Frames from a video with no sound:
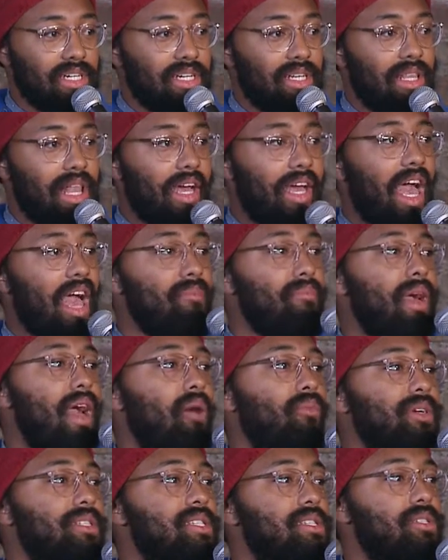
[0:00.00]
Like, hey
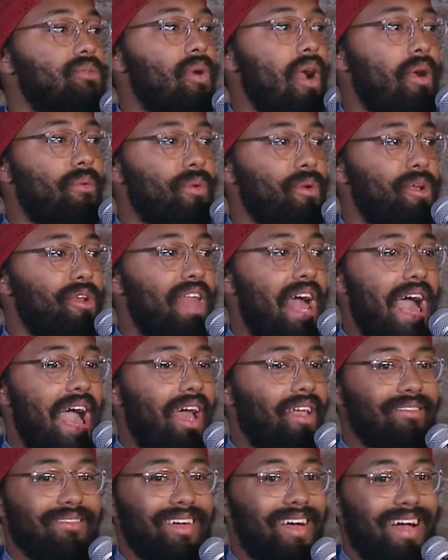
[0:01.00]
man, what's the square root of
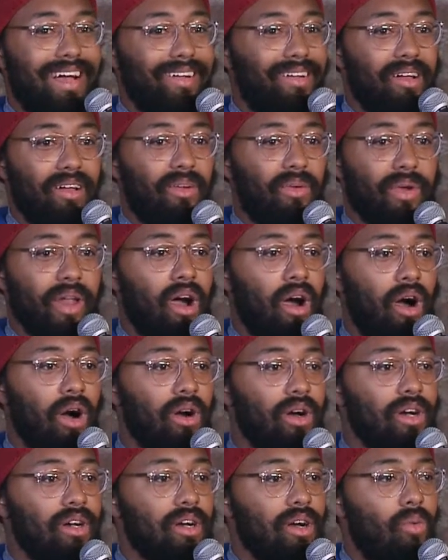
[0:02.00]
9? I don't know.
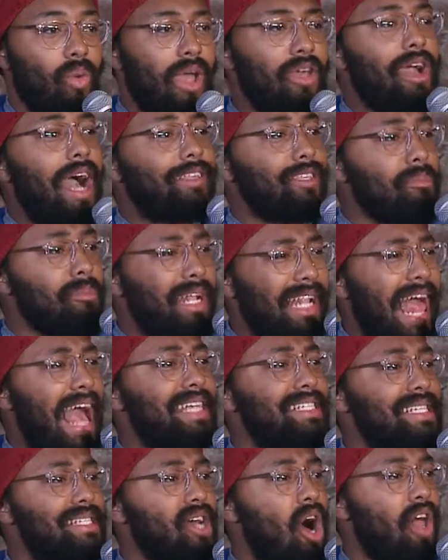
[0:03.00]
Why you got them
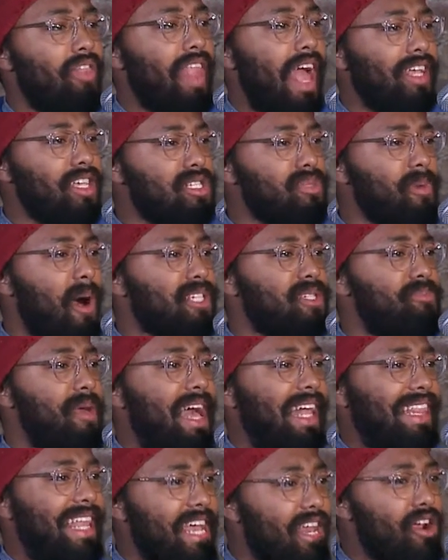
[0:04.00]
glasses on there? You're supposed to be
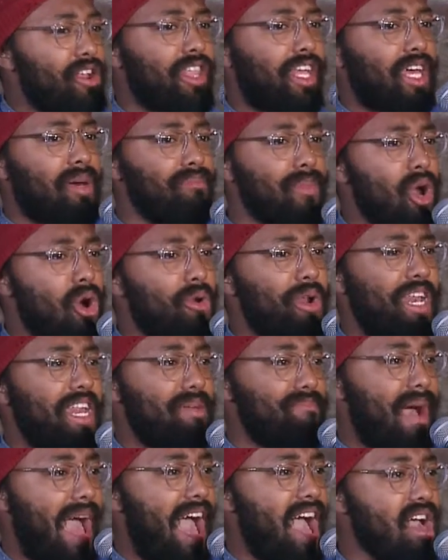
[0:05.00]
a leader in the community,
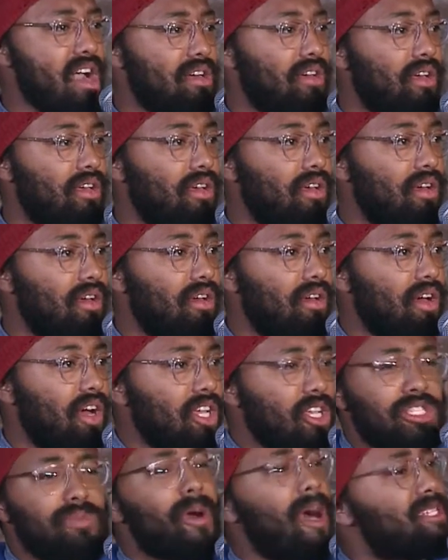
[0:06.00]
man.
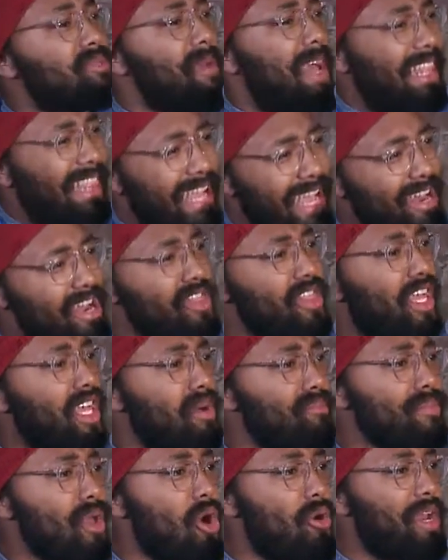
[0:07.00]
You're supposed to be a leader in the
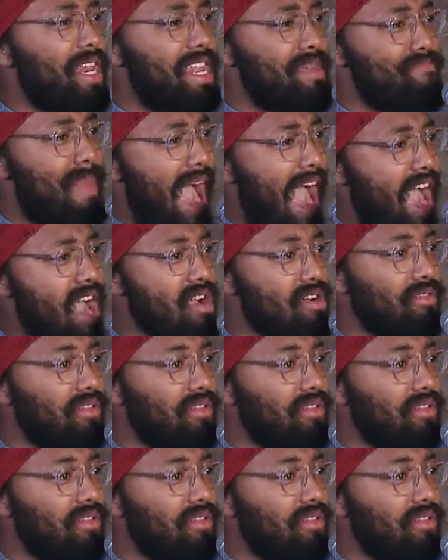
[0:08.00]
community, man.